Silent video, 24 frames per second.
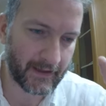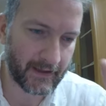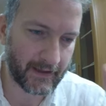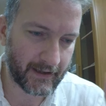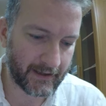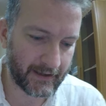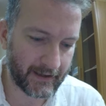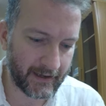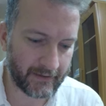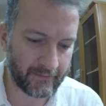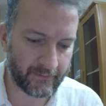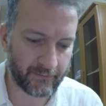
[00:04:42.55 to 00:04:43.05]

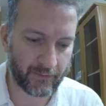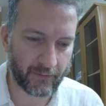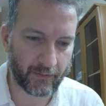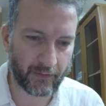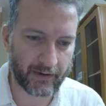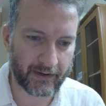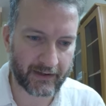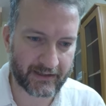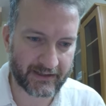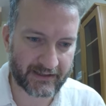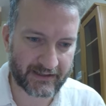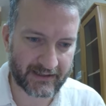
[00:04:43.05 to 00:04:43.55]
And
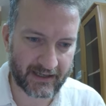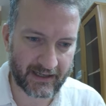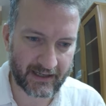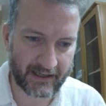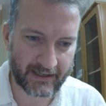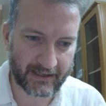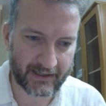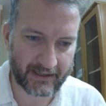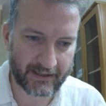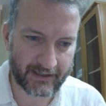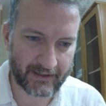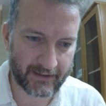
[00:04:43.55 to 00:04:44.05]
everyone is
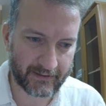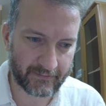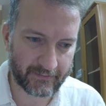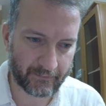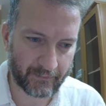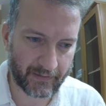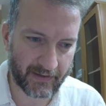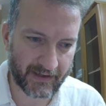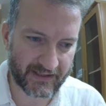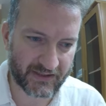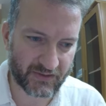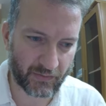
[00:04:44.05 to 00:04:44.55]
like
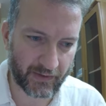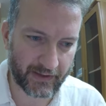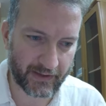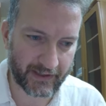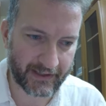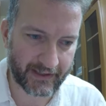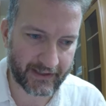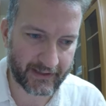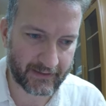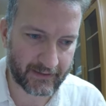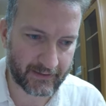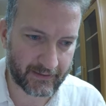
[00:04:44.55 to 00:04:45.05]
plus one-ing it.